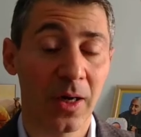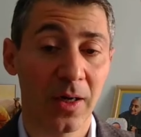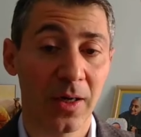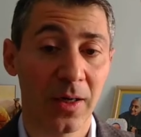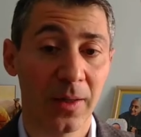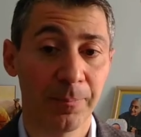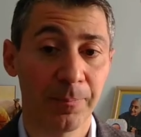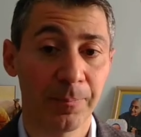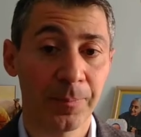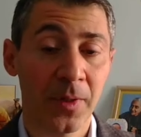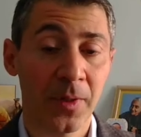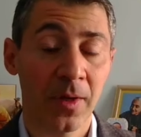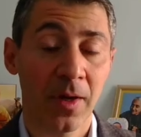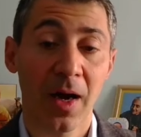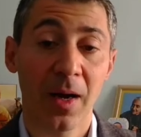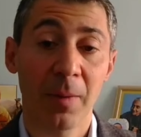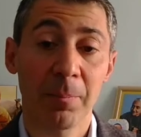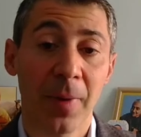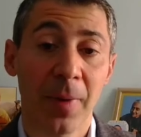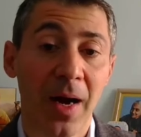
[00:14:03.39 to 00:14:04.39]
uh,
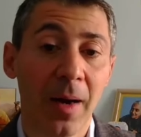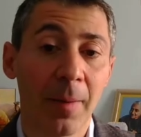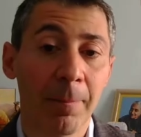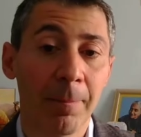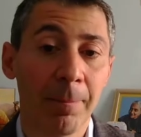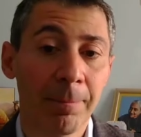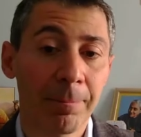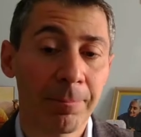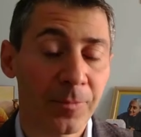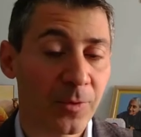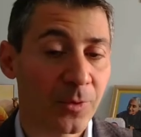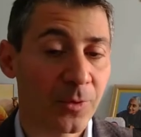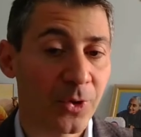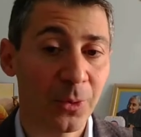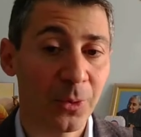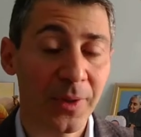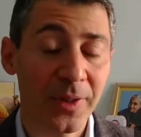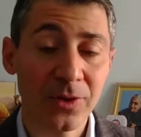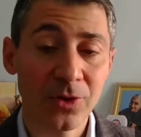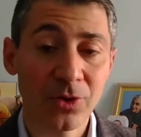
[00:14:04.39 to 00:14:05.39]
I'm, I'm
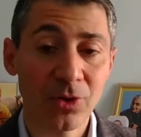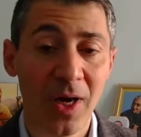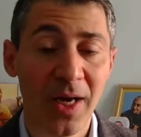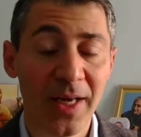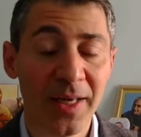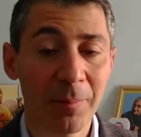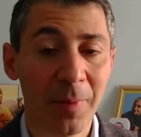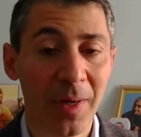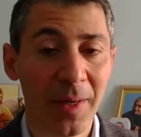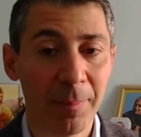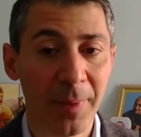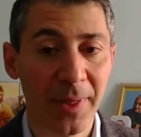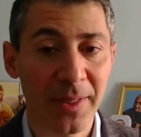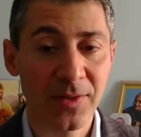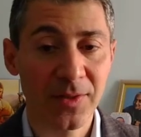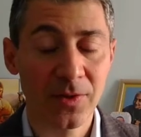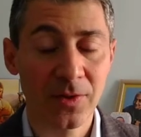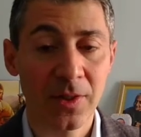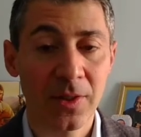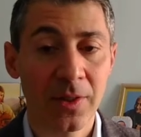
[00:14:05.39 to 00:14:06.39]
doing, trying my
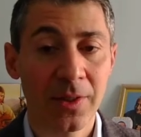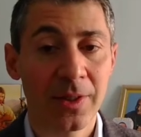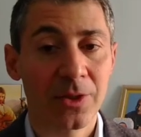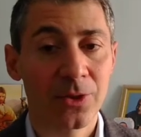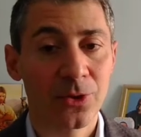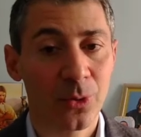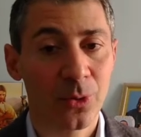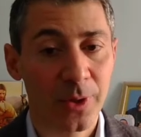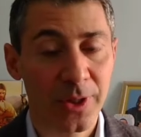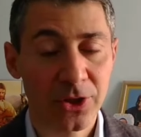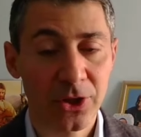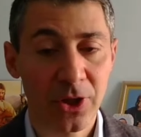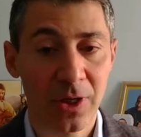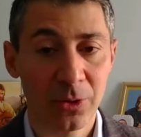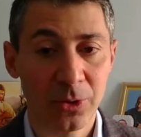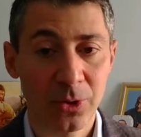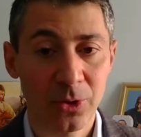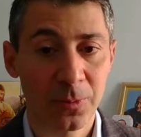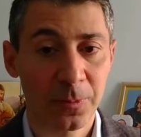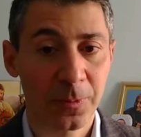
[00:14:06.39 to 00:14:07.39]
best to reach
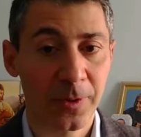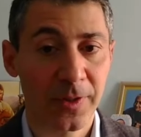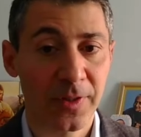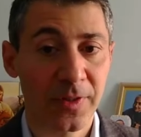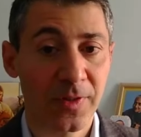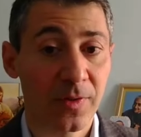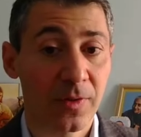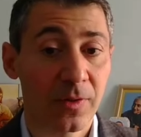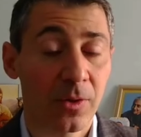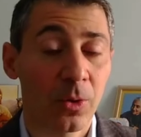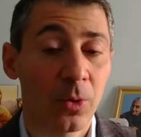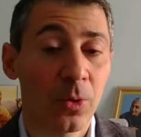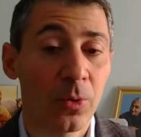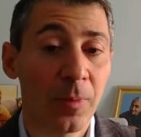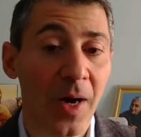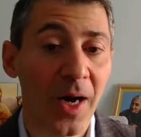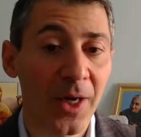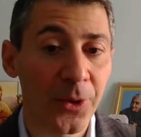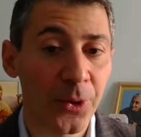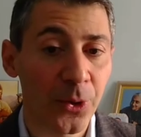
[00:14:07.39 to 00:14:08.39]
out to priests
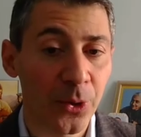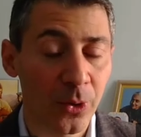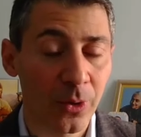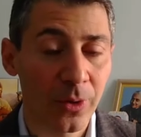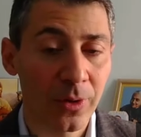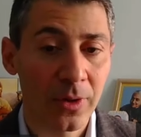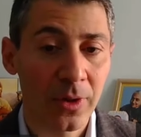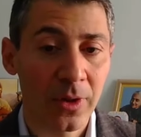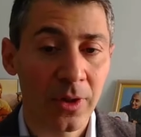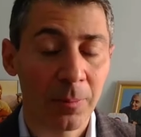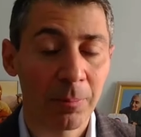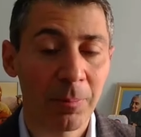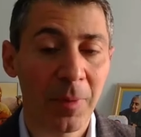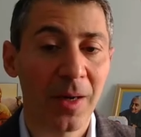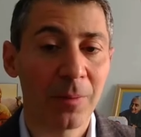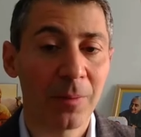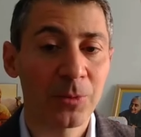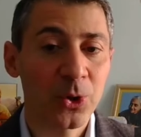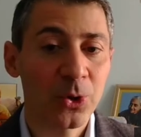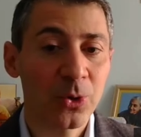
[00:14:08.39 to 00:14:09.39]
whom I know. But
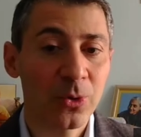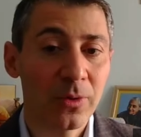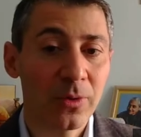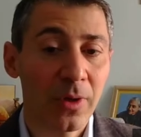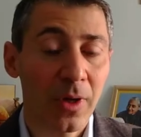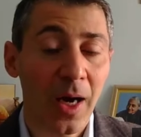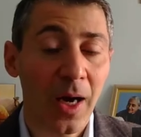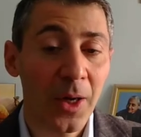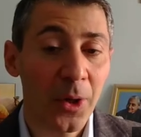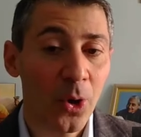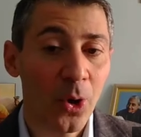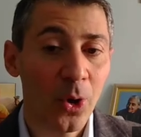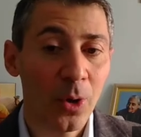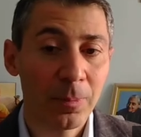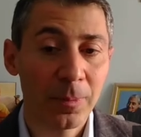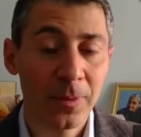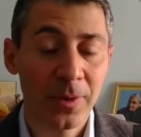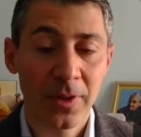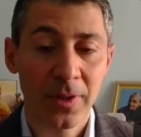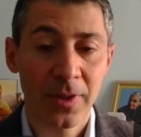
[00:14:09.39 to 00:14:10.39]
I'm sure, I hope